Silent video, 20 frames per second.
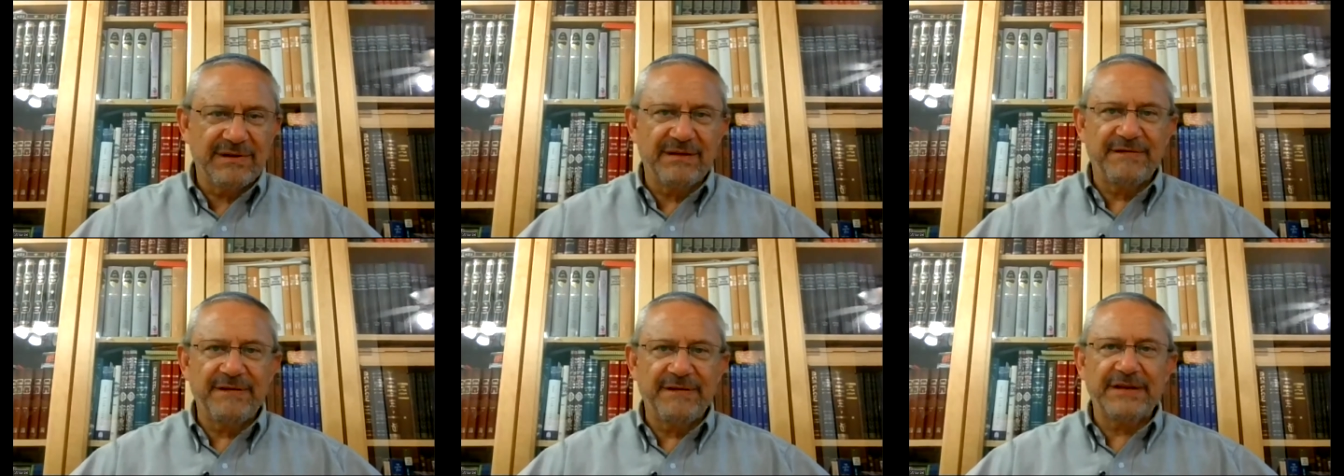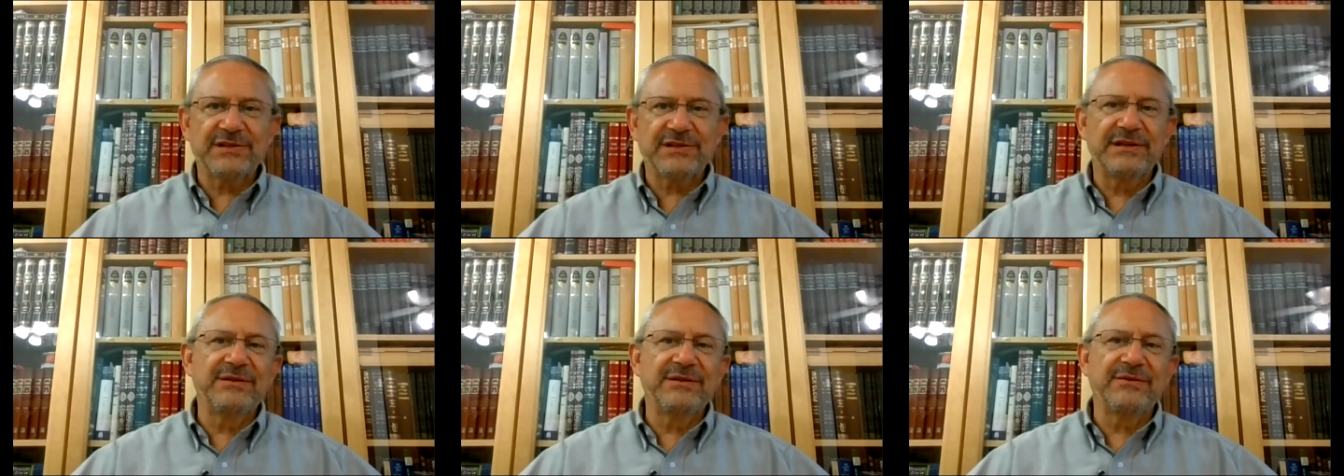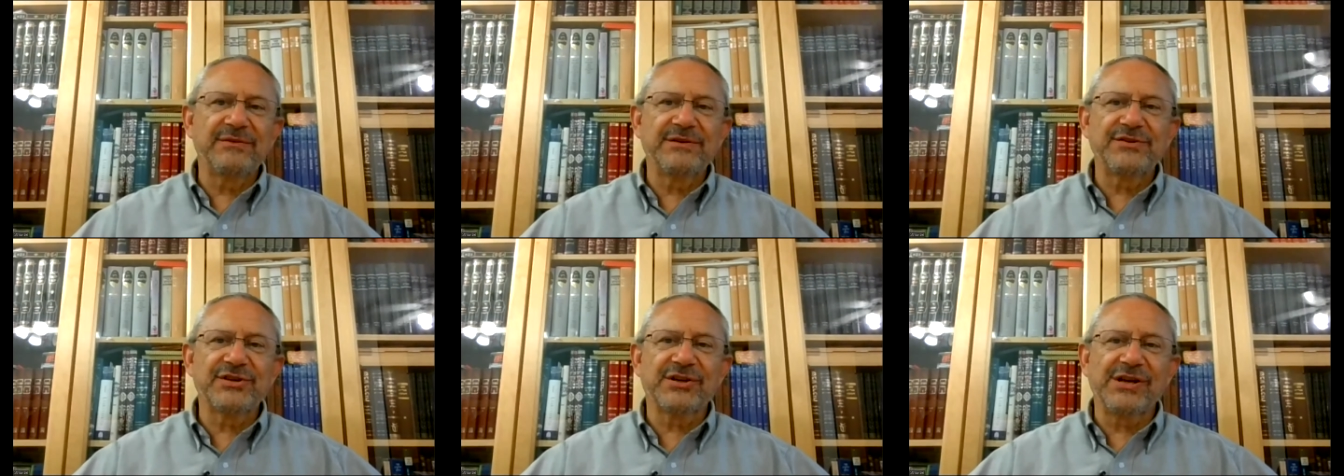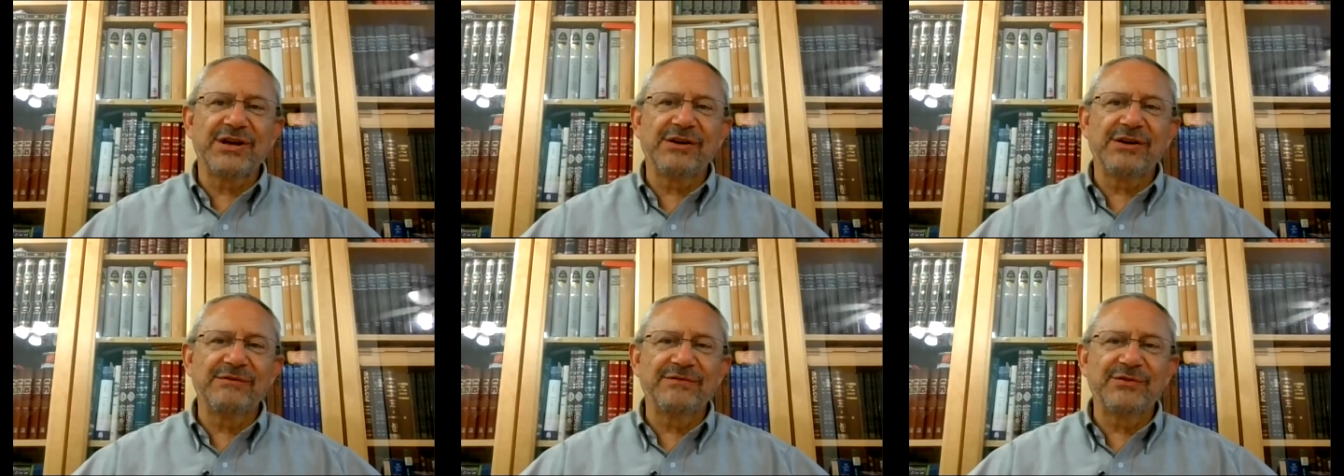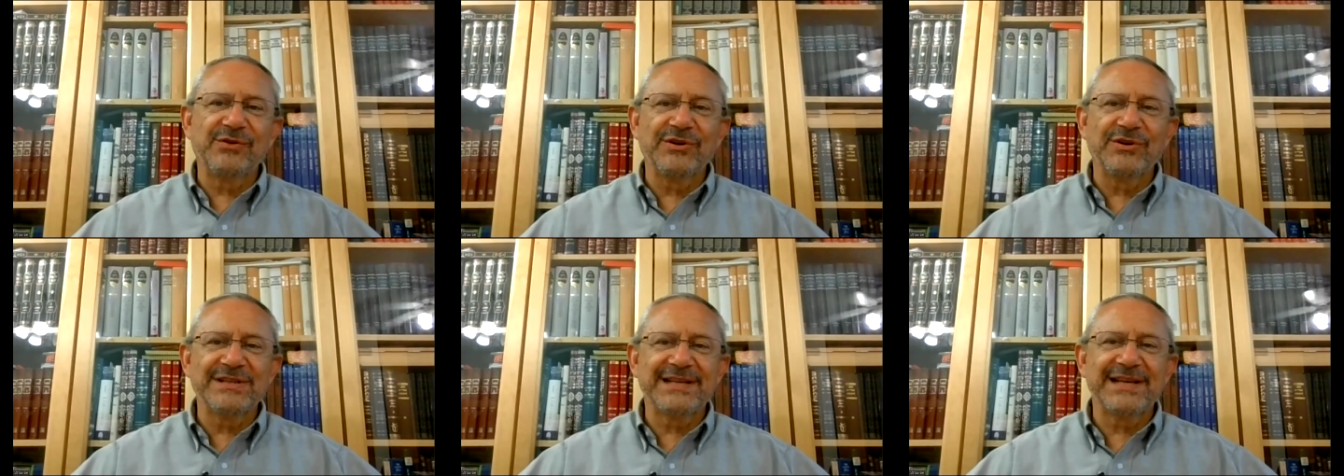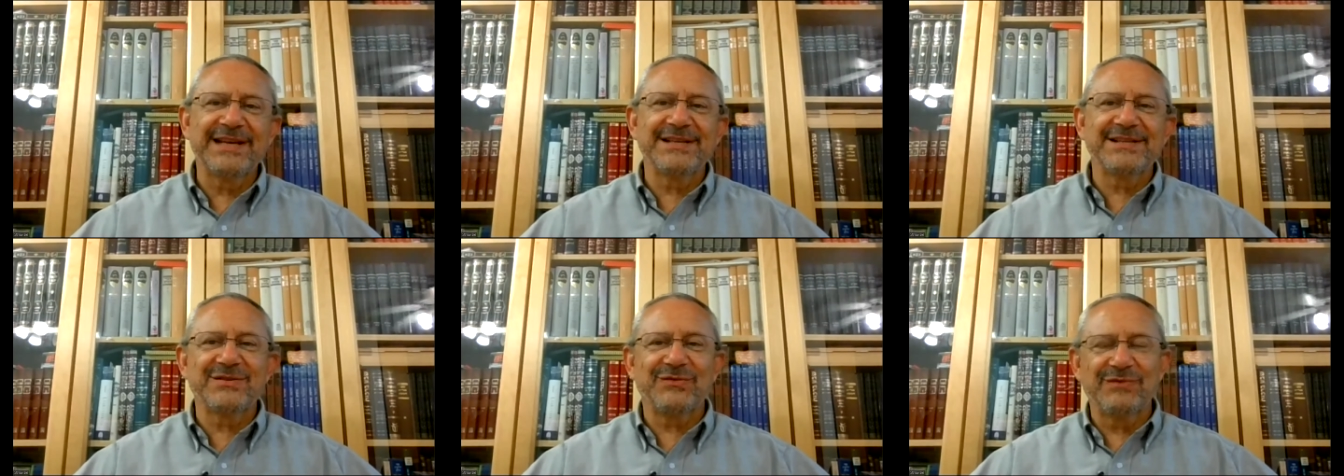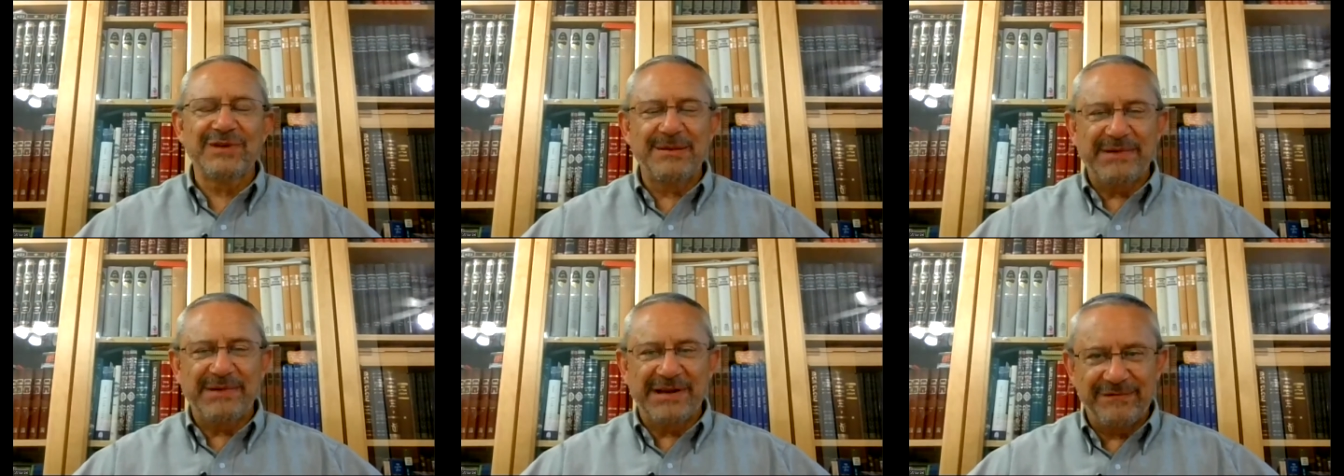affectionately known in Chicago, of course, as
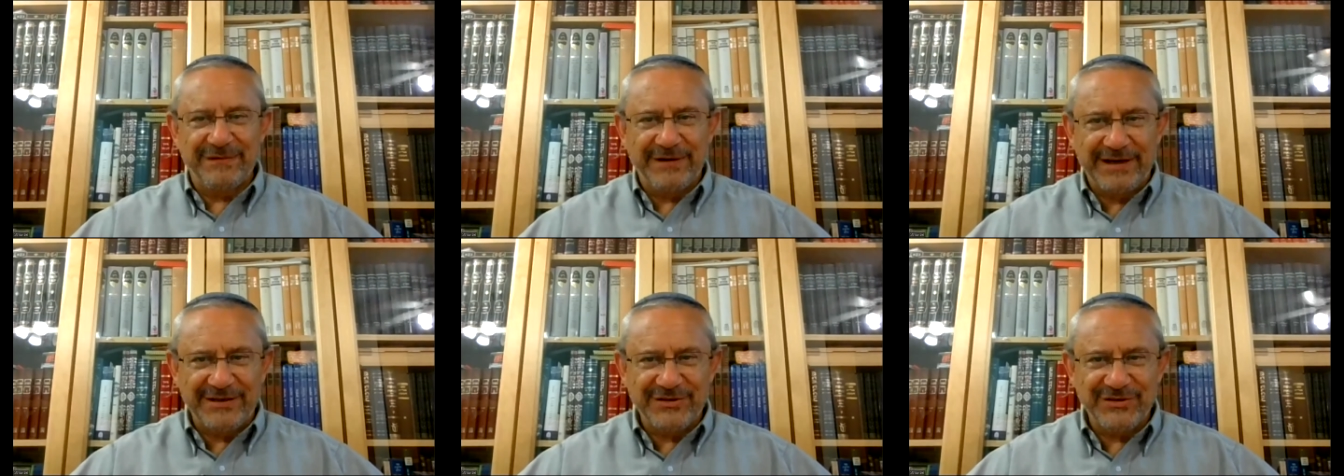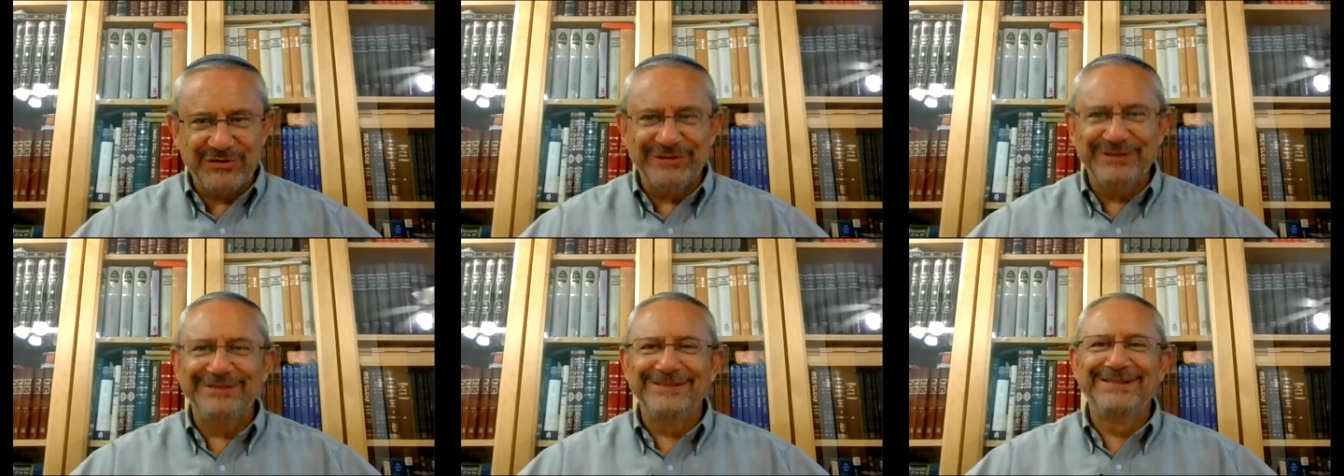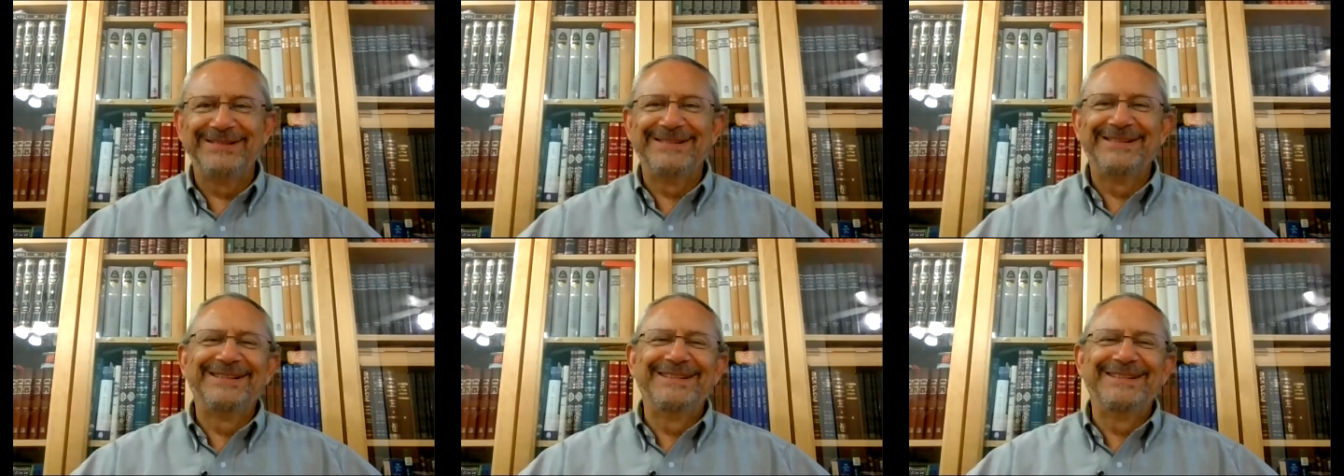Rabbi Frank Schul.